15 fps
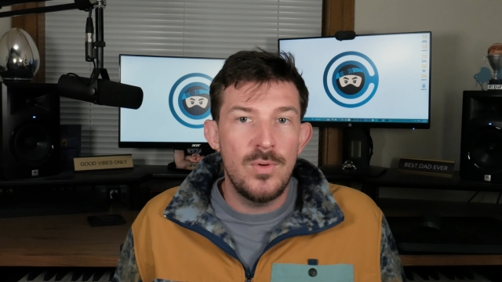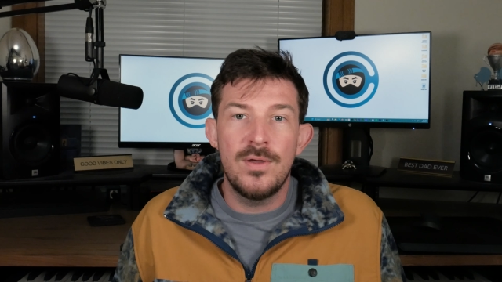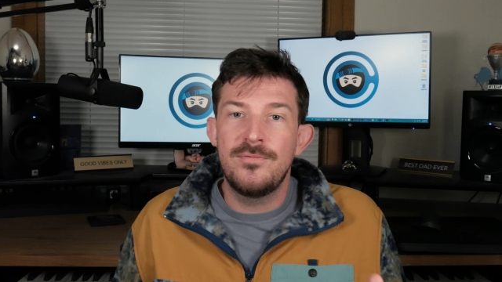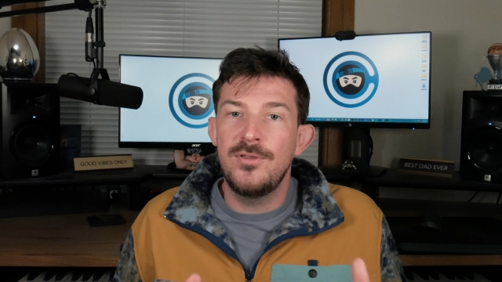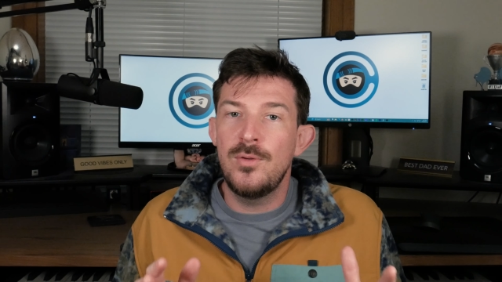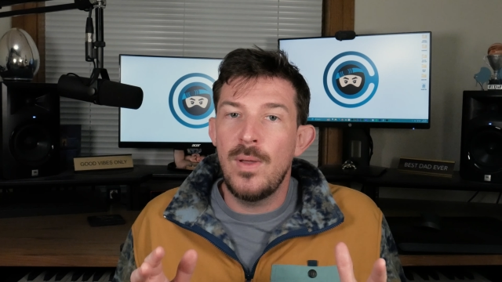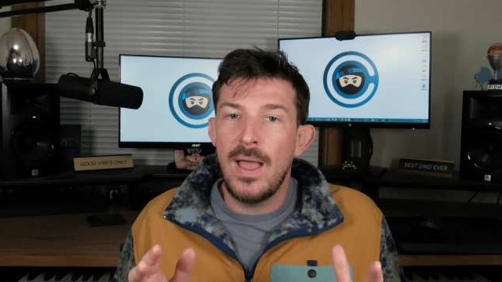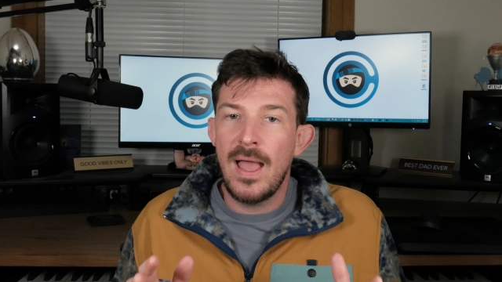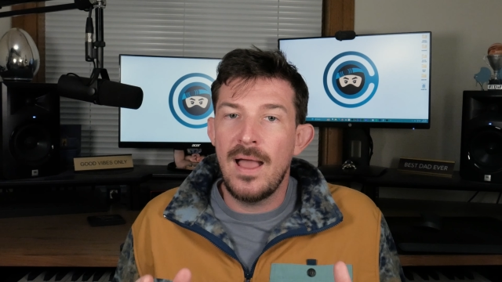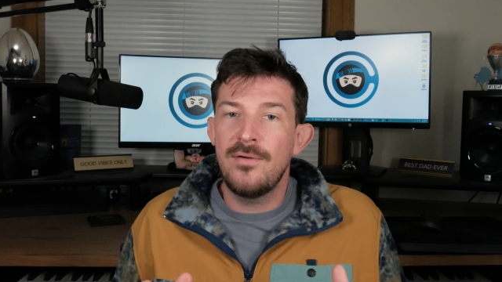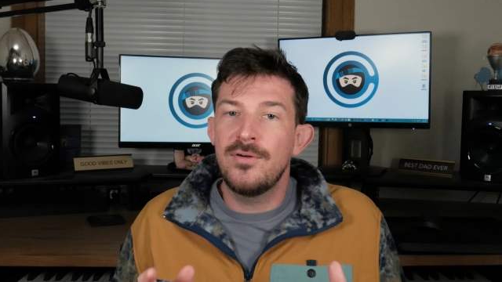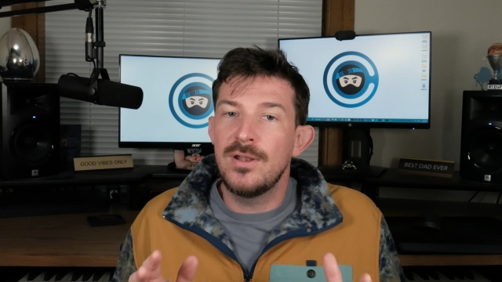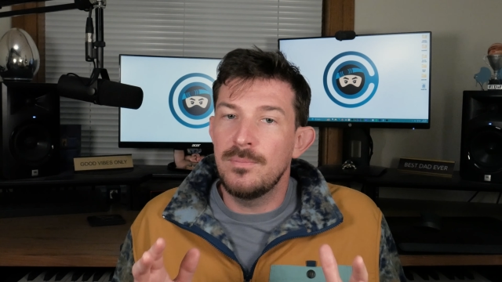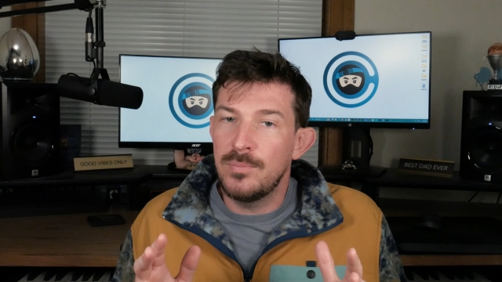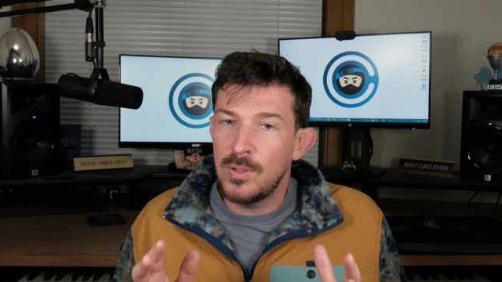if you have
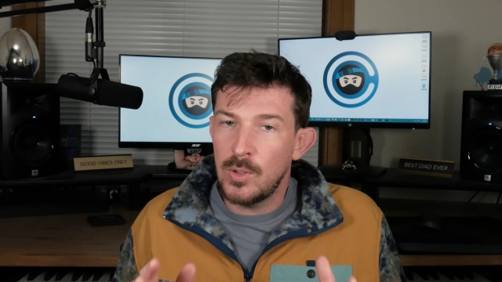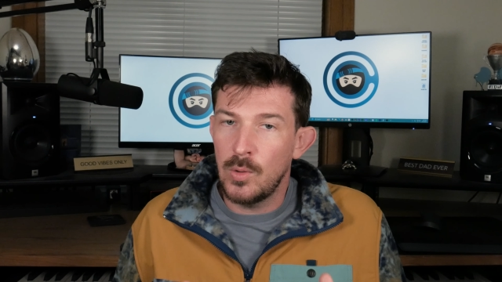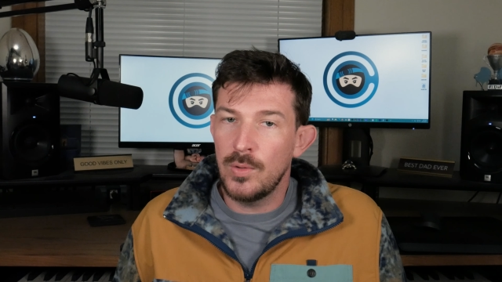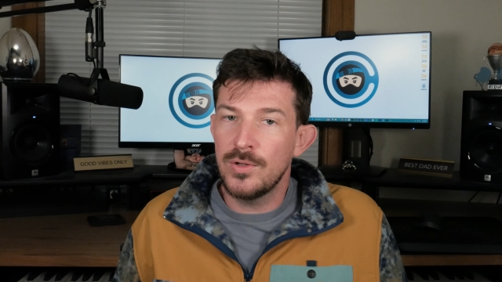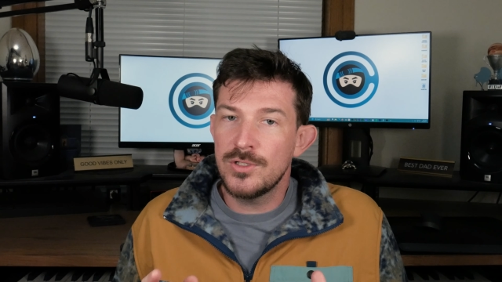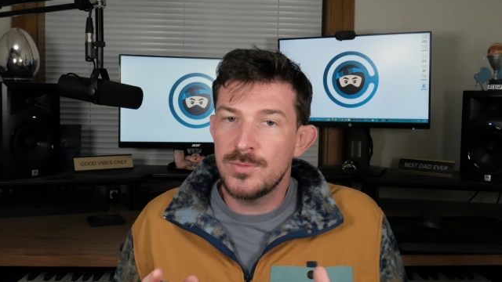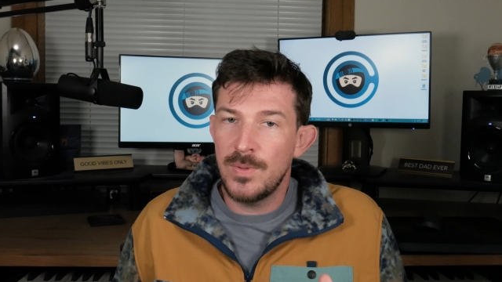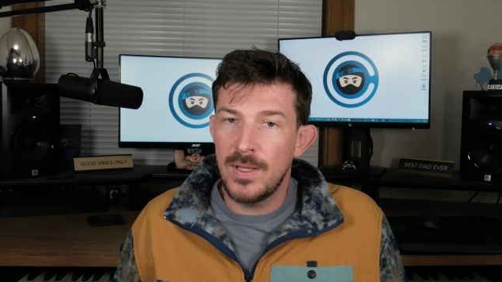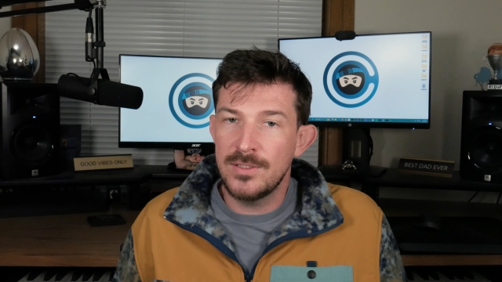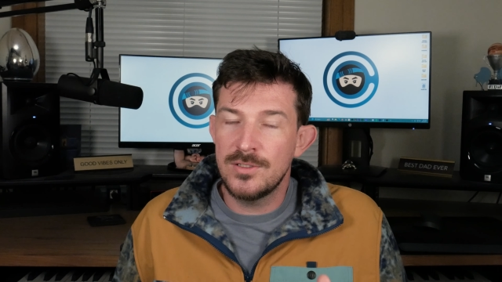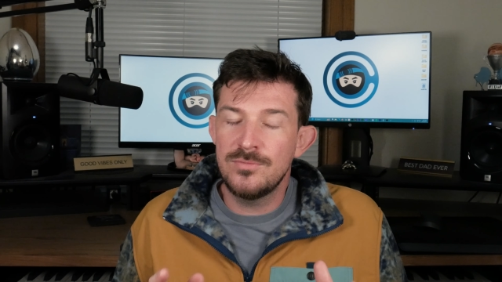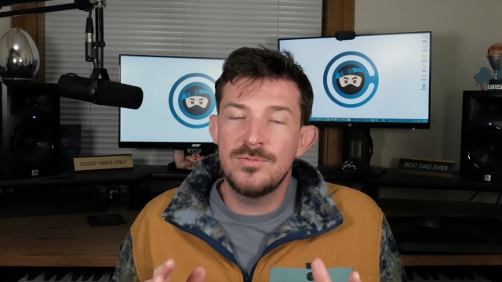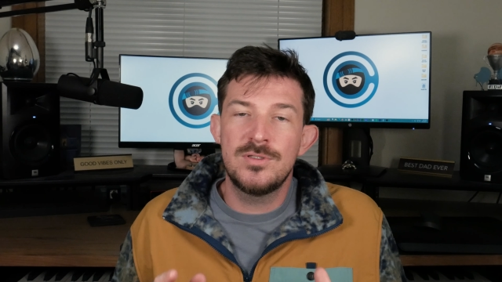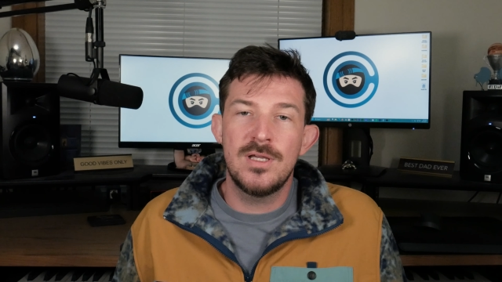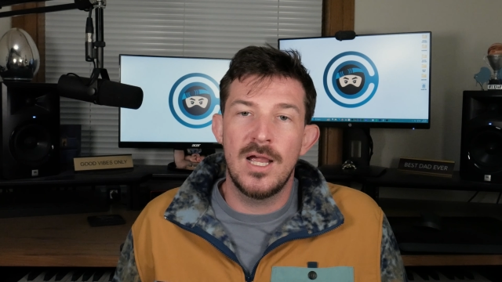an
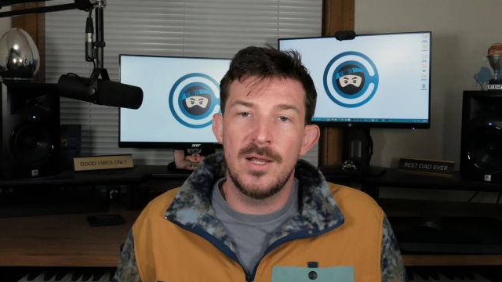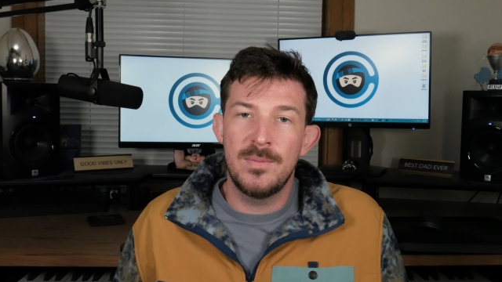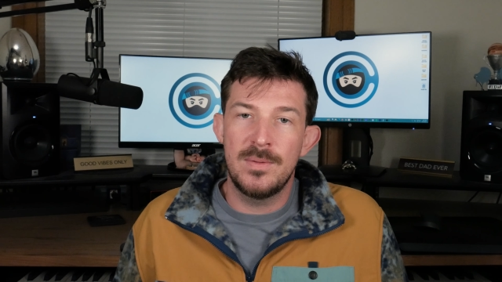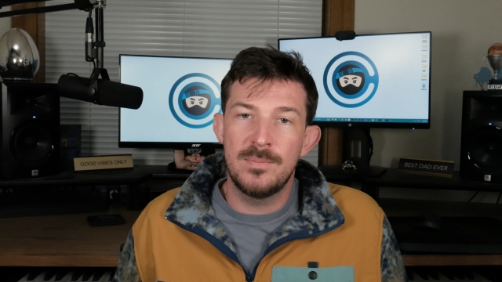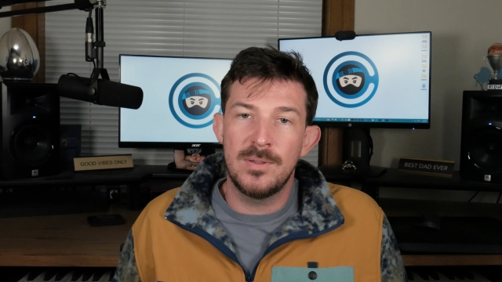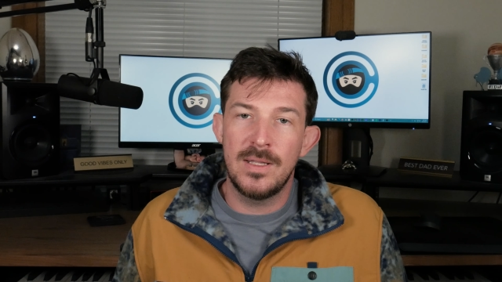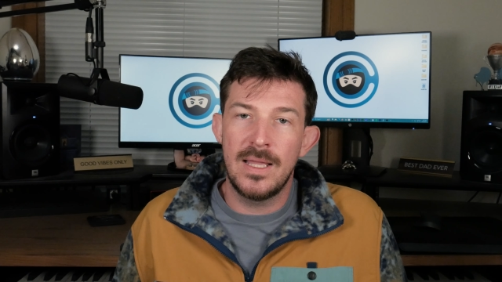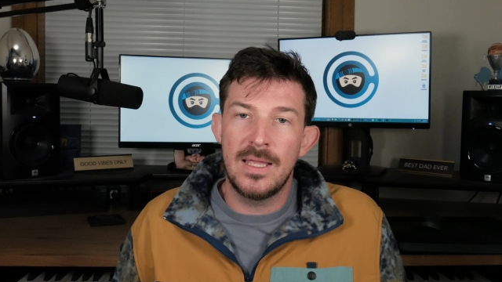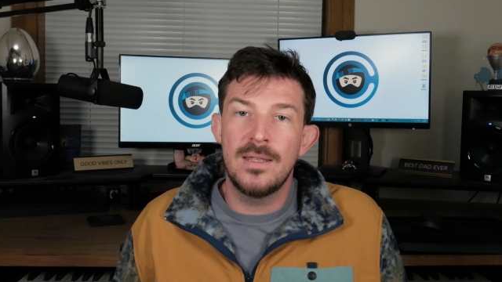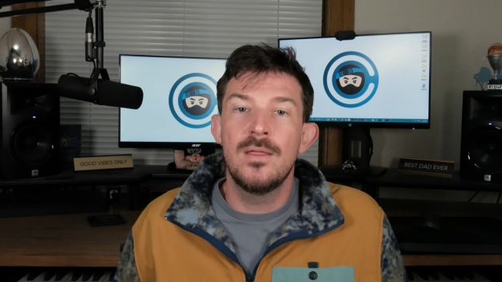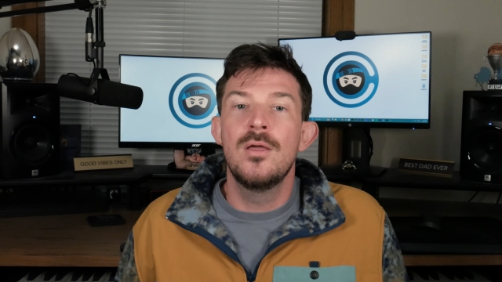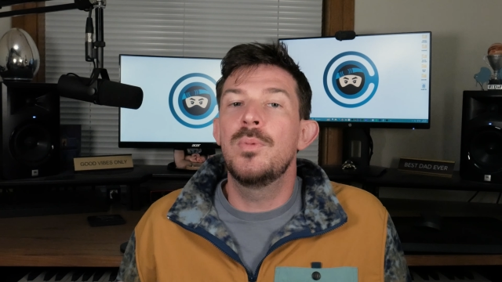employer-sponsored retirement plan,